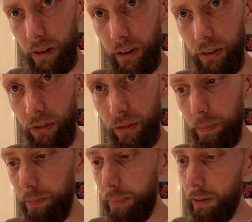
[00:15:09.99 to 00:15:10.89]
it's just a
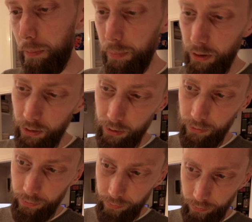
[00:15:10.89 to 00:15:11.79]
big piece
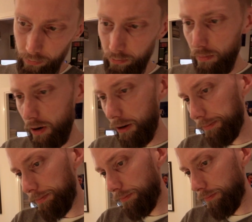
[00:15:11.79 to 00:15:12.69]
of
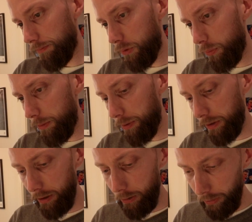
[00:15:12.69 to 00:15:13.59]
um, sweet
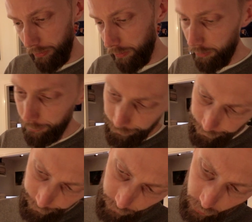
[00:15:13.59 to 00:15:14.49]
potato I think
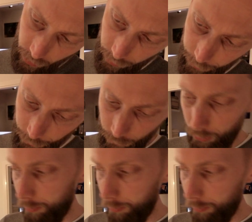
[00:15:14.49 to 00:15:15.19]
yeah sweet